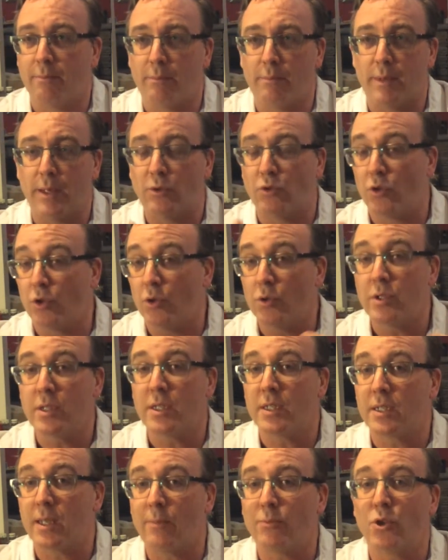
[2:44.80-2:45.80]
introducing the
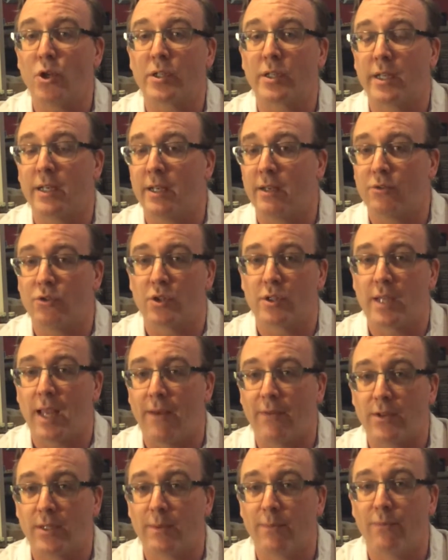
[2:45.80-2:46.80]
subject and just
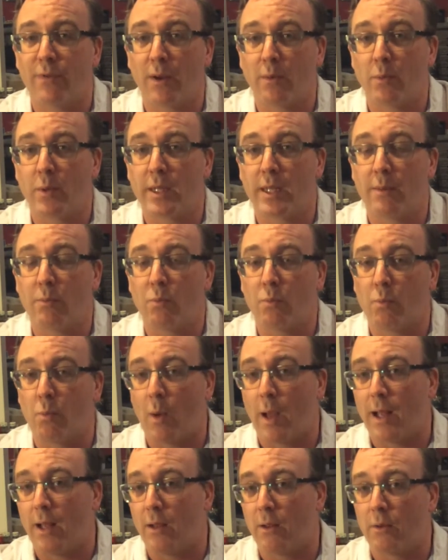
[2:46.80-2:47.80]
having some fun with it
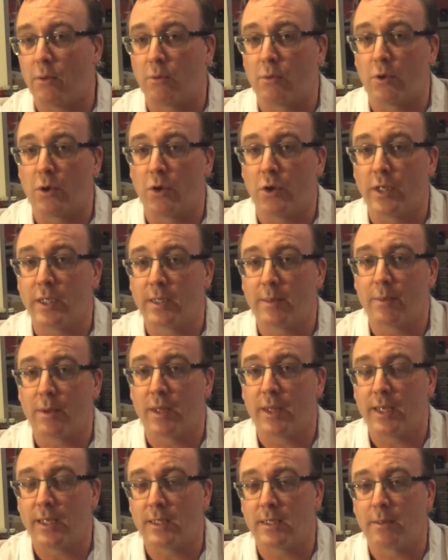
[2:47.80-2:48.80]
while learning some of the
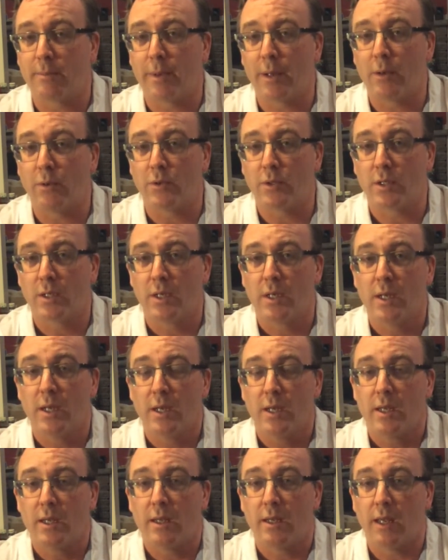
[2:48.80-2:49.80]
things about
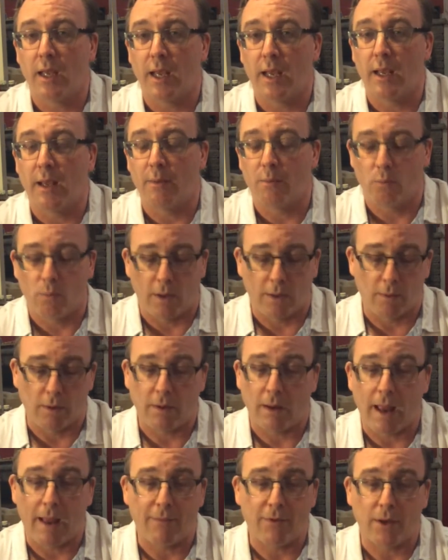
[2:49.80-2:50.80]
having
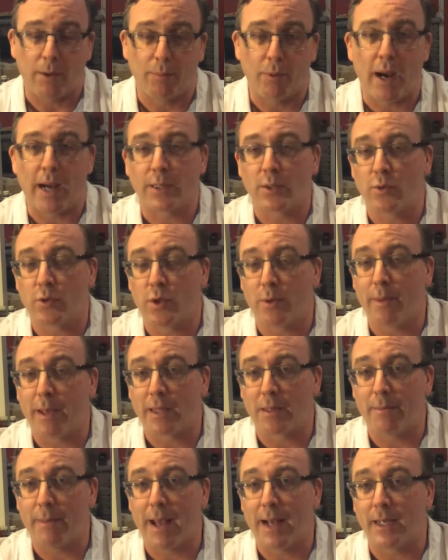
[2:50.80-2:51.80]
a little practice with your
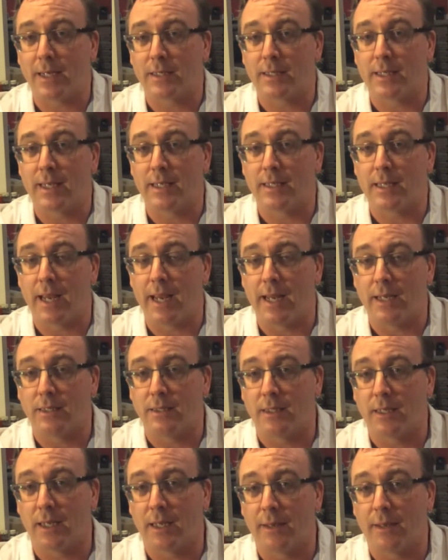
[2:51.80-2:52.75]
mathematics and